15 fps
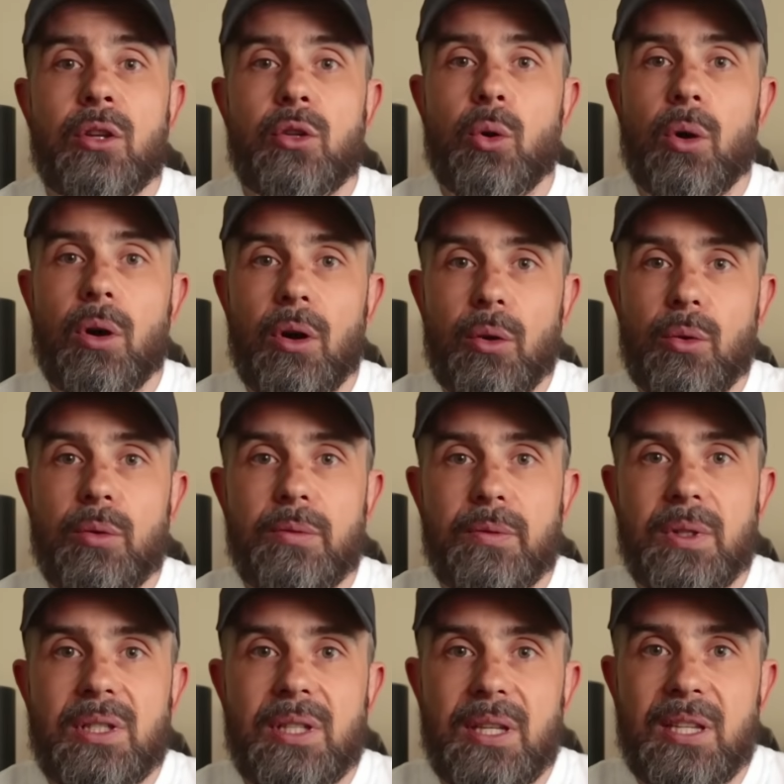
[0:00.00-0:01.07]
your own
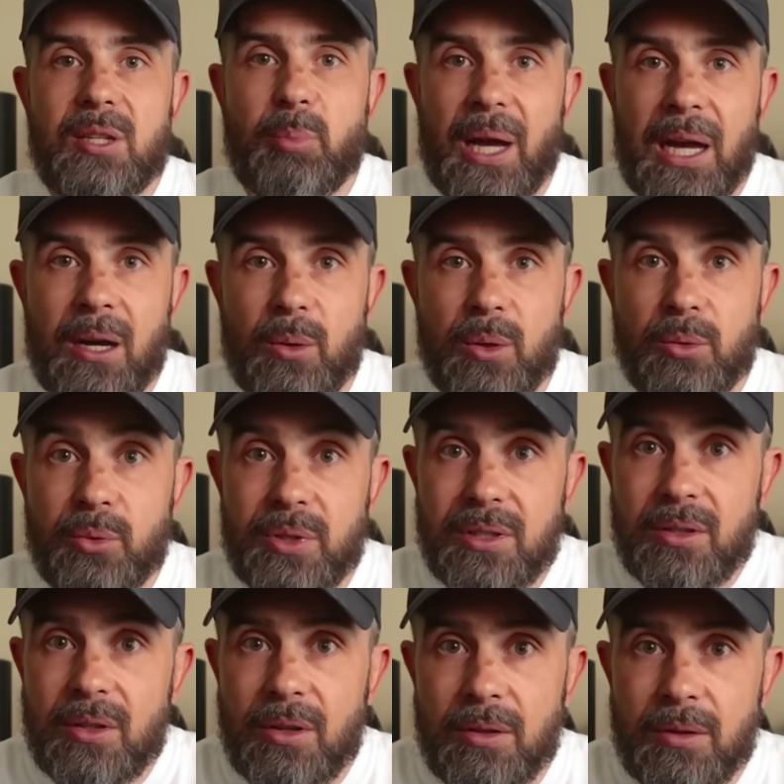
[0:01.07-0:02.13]
fatigue power
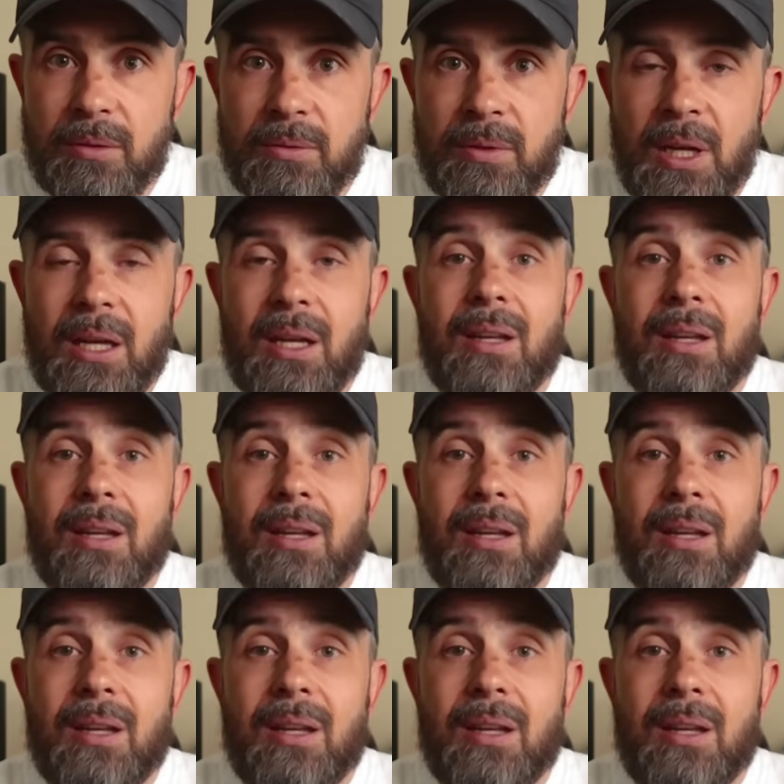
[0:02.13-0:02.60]
reserve.